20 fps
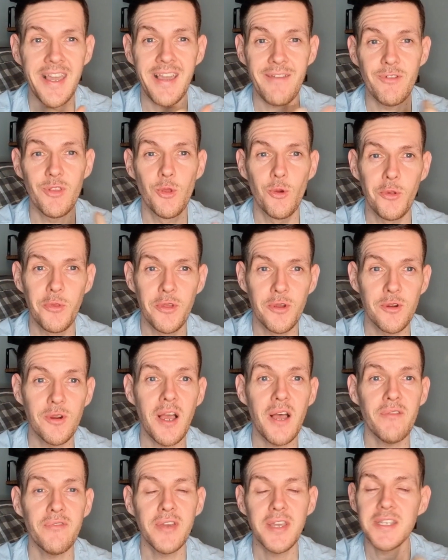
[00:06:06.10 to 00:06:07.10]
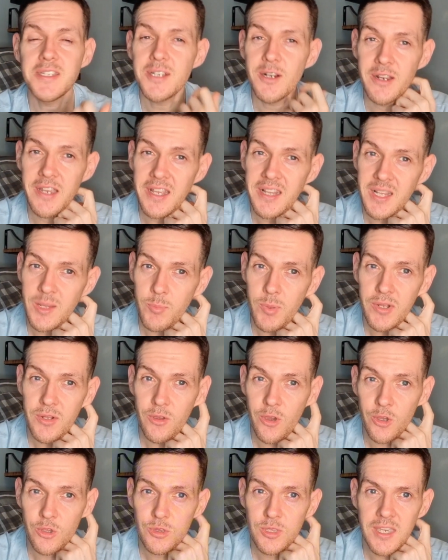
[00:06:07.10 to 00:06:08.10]
even though the graphics are getting a bit
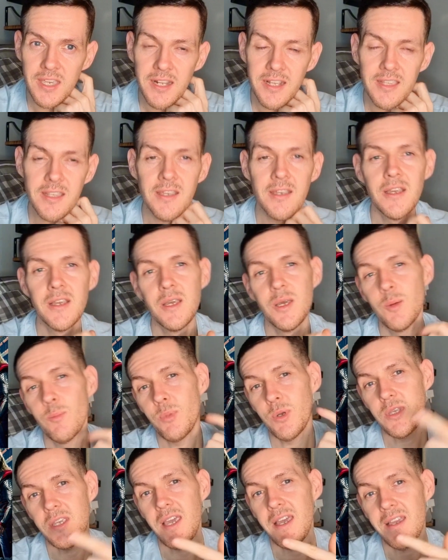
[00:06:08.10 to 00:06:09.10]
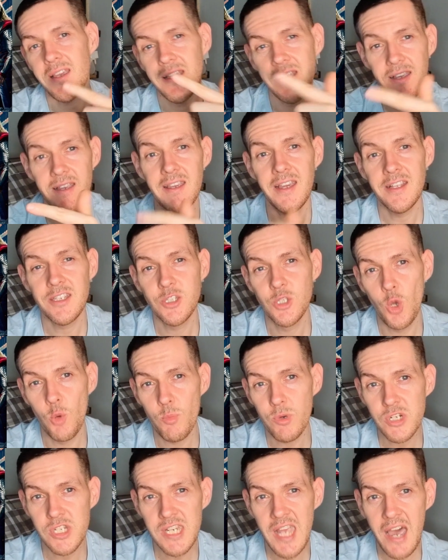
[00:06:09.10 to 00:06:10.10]
outdated. But yeah, it's
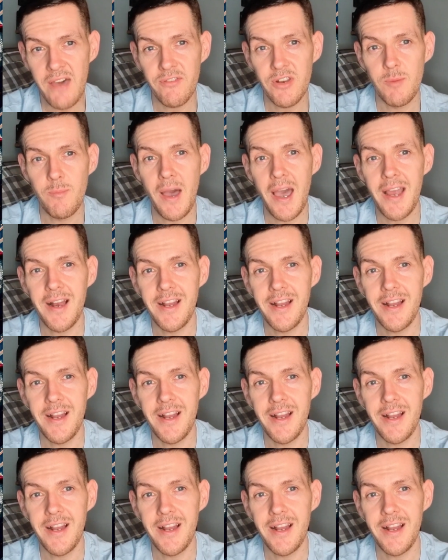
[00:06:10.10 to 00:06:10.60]
number seven on my